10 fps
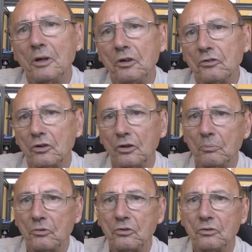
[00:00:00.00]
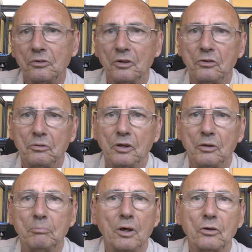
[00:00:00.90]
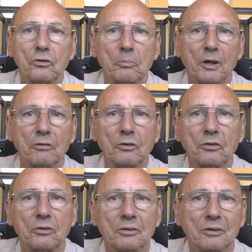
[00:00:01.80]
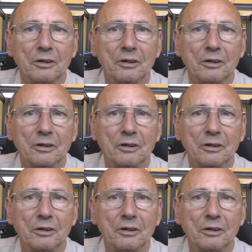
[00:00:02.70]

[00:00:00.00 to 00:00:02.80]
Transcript: many times, it, it buggers the batteries.